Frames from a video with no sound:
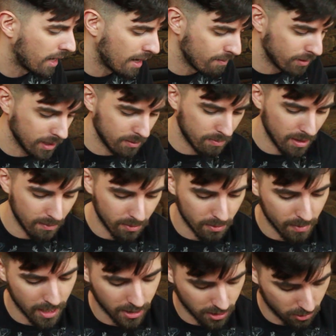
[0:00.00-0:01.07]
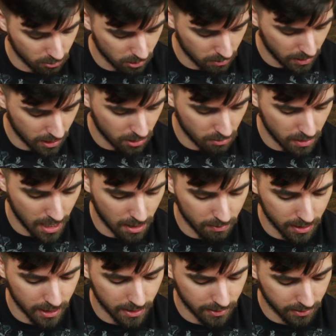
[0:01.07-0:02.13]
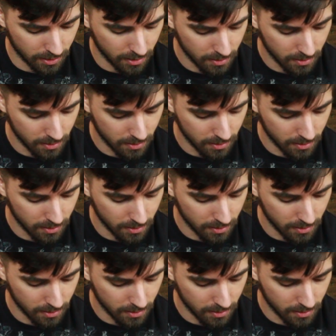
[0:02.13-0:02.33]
when I played Paper Magic. What do I know nowadays,